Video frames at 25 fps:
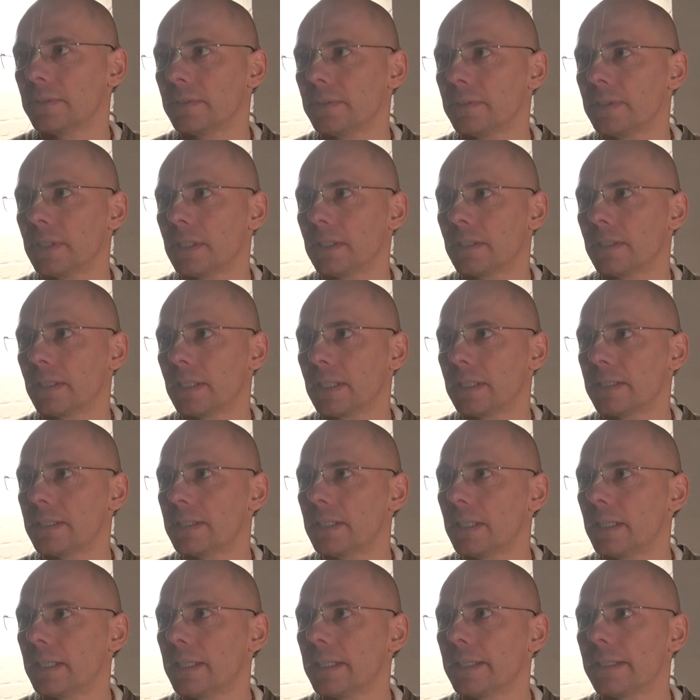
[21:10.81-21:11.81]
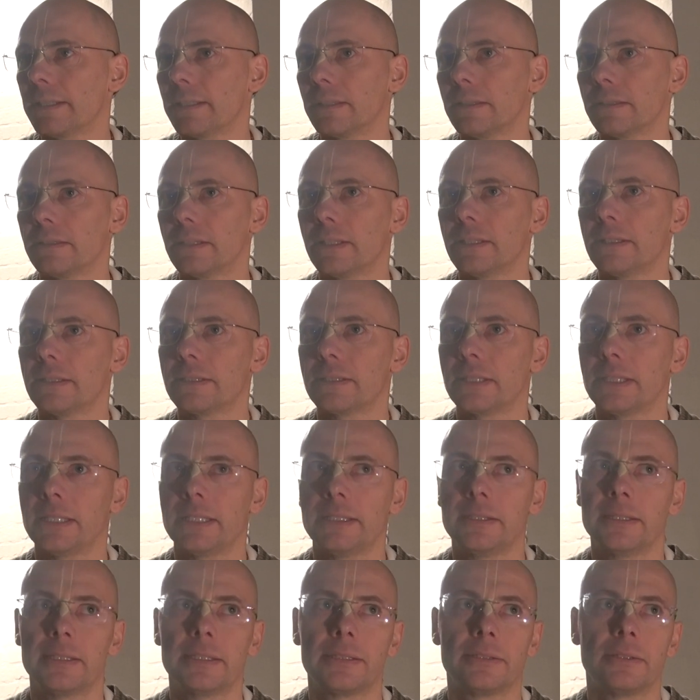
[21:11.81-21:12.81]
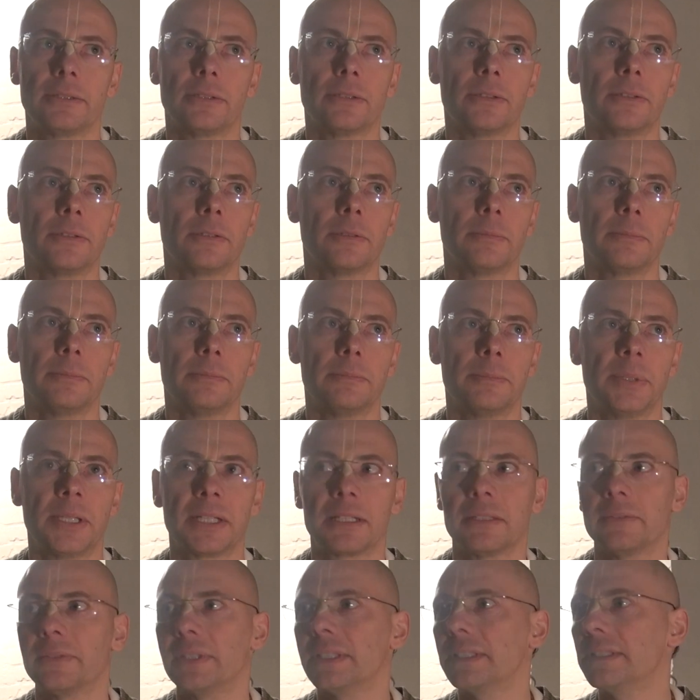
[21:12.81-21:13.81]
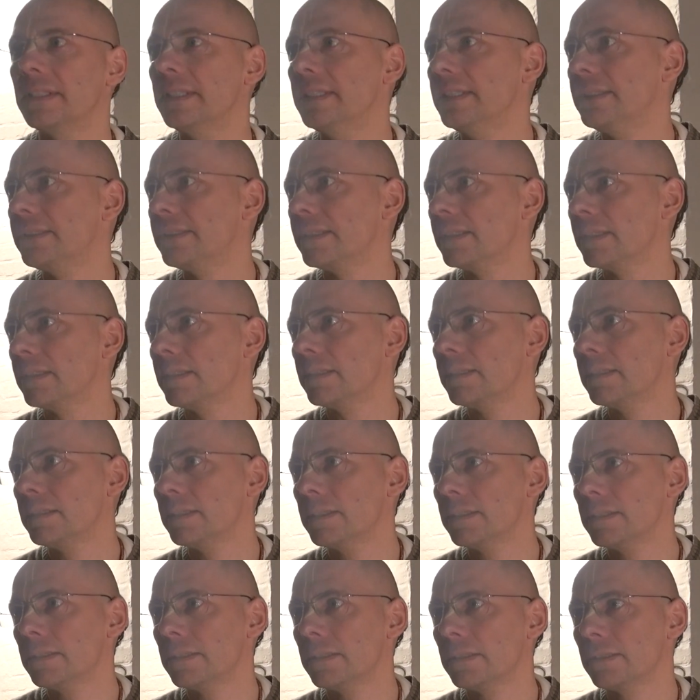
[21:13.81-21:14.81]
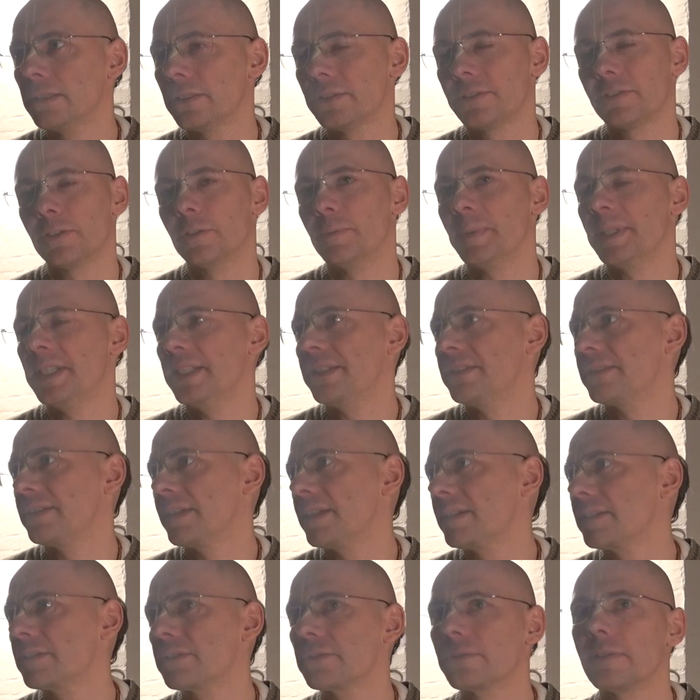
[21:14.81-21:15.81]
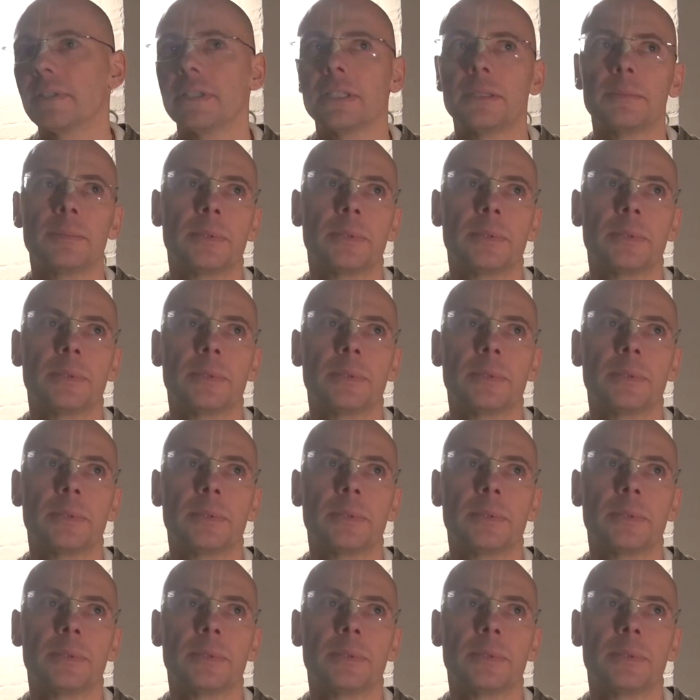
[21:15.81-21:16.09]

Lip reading: Shankaracharya, they say that, oh, Bhagavad Gita, so many sects, right?